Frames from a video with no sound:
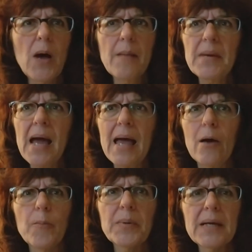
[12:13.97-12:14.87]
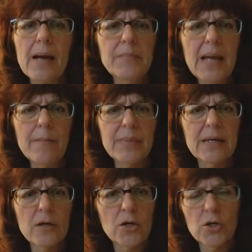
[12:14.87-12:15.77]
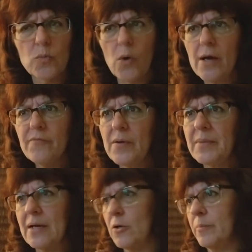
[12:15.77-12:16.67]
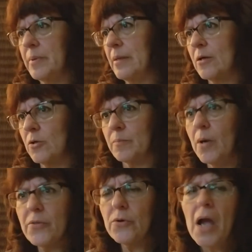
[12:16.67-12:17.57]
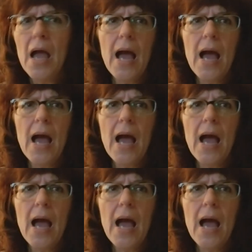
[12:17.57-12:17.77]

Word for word: I'm not helping. I'm not being a good wife. I'm not going to be a good mother.